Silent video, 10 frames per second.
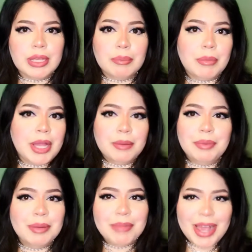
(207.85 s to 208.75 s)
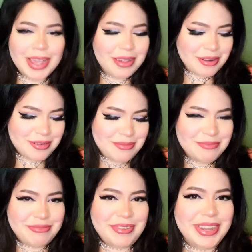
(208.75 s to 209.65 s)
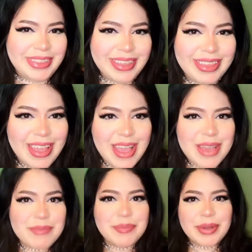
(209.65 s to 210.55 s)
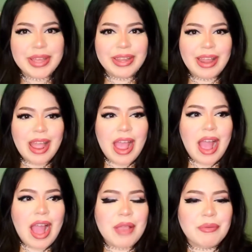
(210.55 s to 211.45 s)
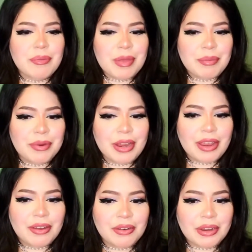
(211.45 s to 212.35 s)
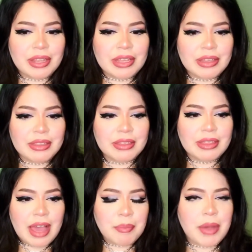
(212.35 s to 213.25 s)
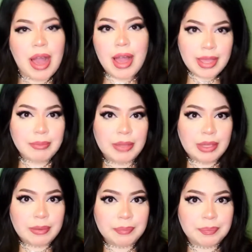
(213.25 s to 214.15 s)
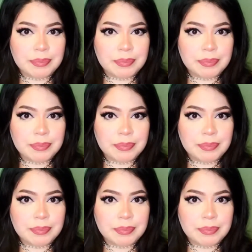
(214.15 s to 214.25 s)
It might have been my own breathing, but I remember hearing that behind me.